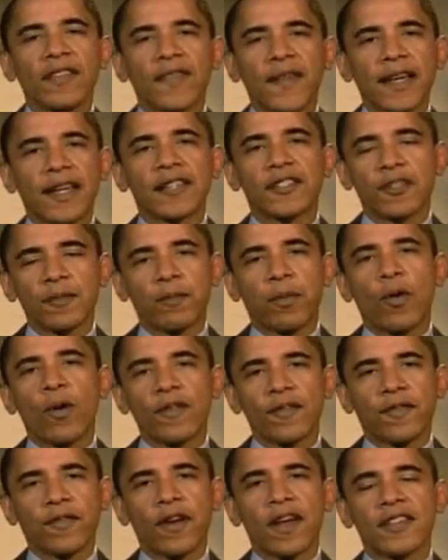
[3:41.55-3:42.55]
think it's
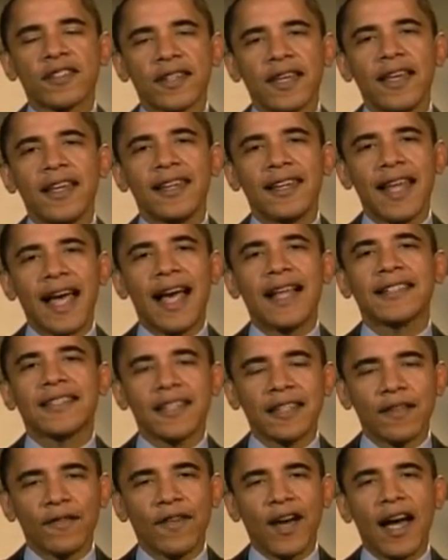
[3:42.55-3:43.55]
important for us not
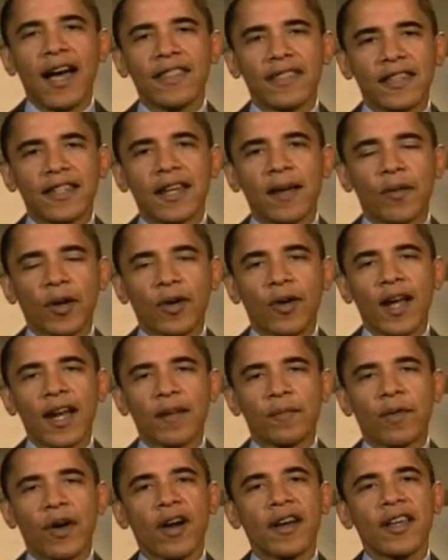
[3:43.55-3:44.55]
to divide the
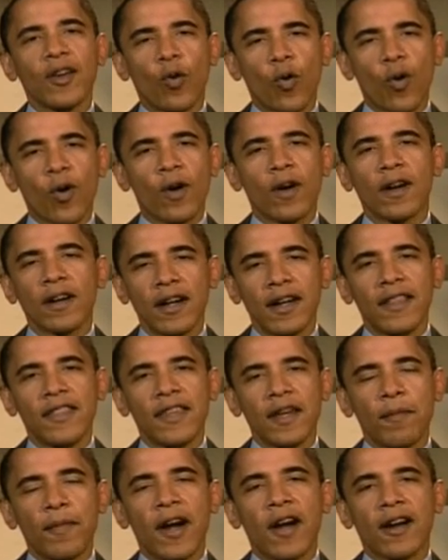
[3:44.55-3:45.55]
Democratic Party or
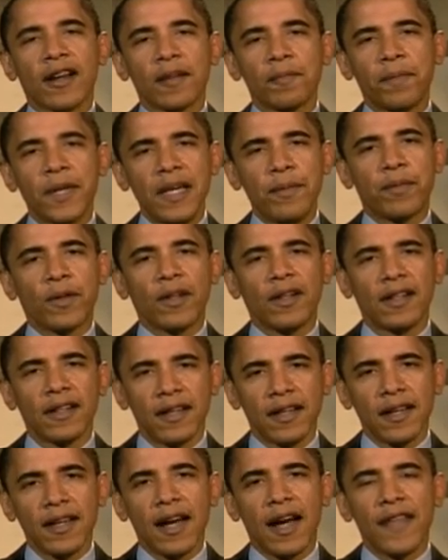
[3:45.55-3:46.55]
the American people.
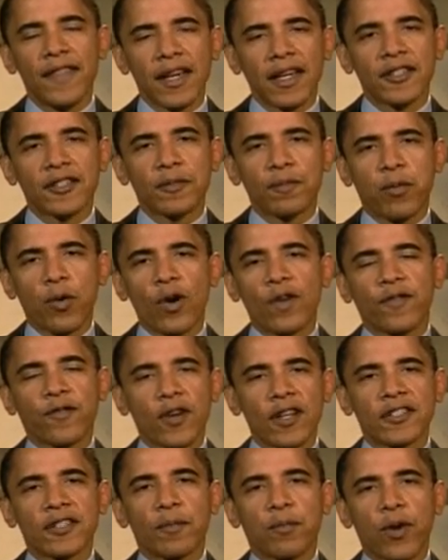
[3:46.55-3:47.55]
I think it's important
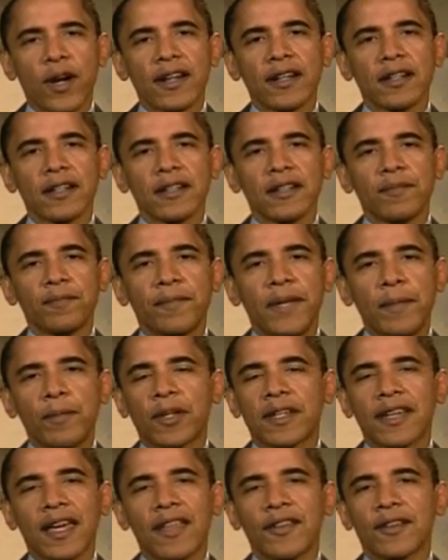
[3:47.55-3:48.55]
for us to bring
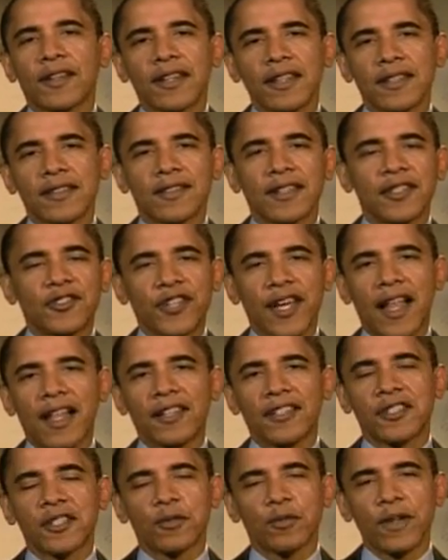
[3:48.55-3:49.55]
people together because the
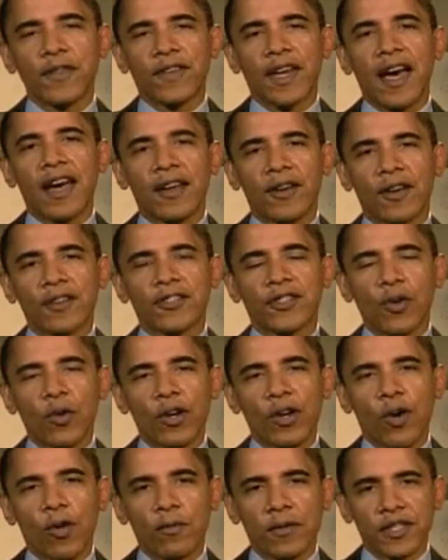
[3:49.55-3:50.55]
challenges we've got are so
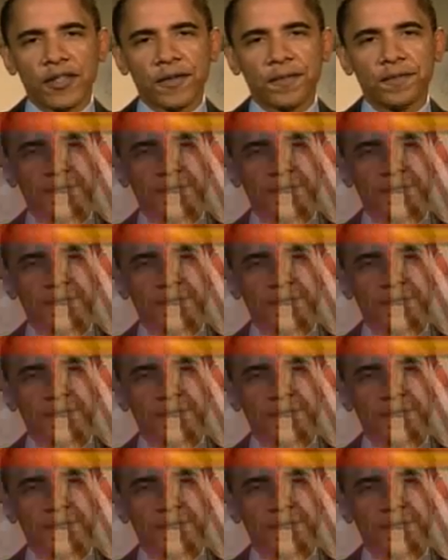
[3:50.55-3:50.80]
enormous.